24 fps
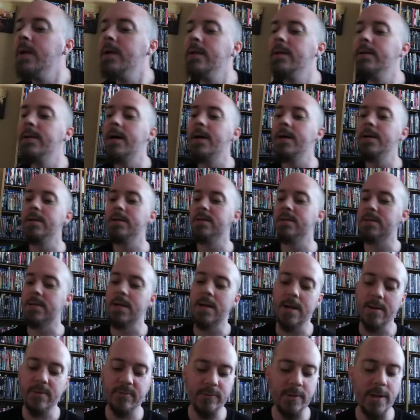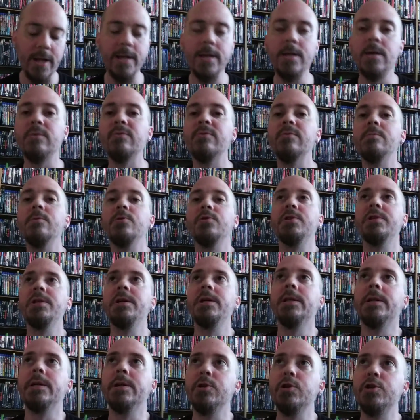that is flying out from New
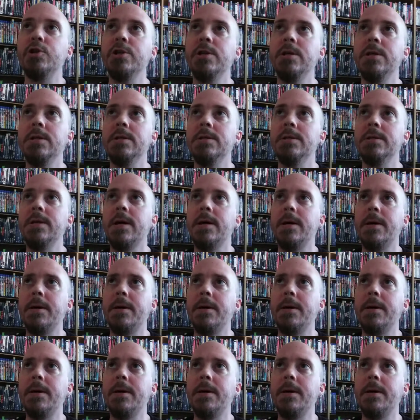Zealand. She's